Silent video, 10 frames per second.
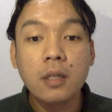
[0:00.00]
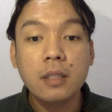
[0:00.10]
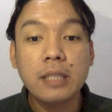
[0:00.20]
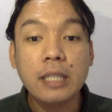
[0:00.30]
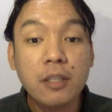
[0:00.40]

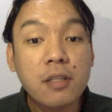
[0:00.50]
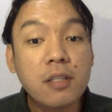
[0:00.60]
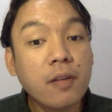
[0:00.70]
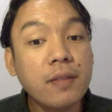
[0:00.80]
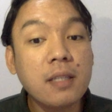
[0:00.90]
The use
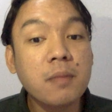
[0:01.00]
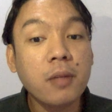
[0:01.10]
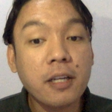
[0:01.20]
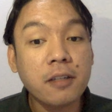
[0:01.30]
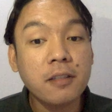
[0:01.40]
of this
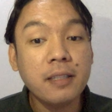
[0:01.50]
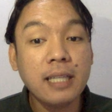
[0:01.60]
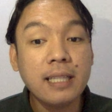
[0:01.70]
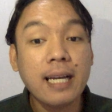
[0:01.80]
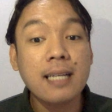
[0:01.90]
molecular
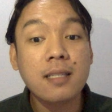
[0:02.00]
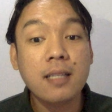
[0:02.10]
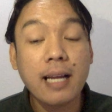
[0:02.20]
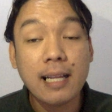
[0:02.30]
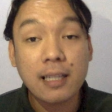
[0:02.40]
data has
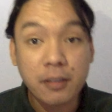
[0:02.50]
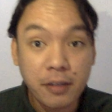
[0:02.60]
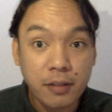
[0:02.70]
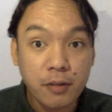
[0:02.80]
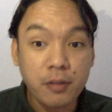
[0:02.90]

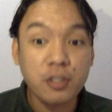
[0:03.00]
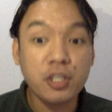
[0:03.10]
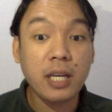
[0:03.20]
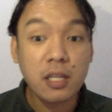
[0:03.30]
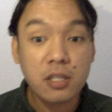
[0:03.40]
altered or
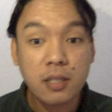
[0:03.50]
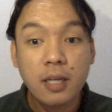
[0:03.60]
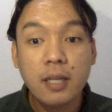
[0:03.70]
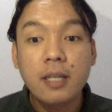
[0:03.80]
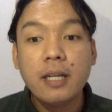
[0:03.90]
changed
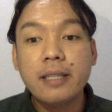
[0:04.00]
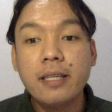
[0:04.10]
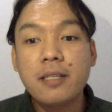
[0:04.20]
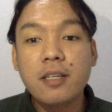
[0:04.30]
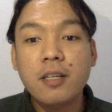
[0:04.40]
the
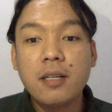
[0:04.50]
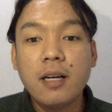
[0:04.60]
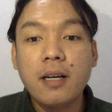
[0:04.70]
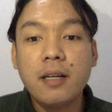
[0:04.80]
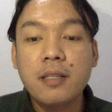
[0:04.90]

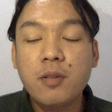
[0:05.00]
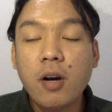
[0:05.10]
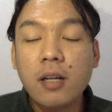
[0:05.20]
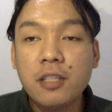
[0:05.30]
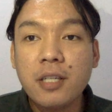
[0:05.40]

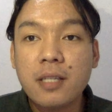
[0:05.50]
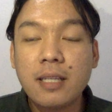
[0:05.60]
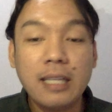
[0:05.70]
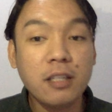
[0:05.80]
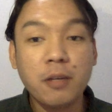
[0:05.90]
zoologist's
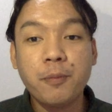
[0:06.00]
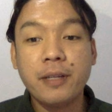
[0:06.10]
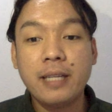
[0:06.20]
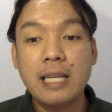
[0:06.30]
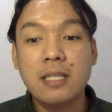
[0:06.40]

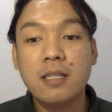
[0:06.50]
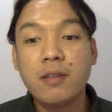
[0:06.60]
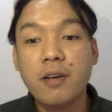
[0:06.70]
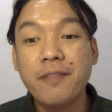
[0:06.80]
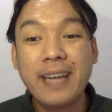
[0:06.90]
interpretations
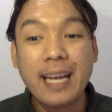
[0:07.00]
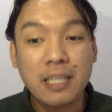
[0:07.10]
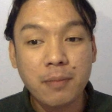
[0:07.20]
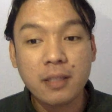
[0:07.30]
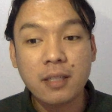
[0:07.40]
of
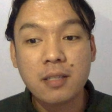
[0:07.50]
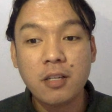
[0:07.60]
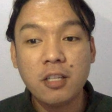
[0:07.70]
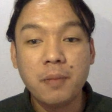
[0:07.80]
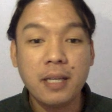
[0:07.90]
animal
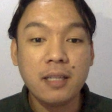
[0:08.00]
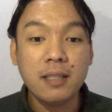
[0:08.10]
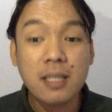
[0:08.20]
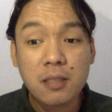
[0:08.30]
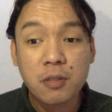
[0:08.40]
taxonomy in
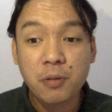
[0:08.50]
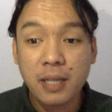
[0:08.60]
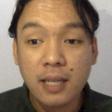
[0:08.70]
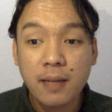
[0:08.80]
this tree.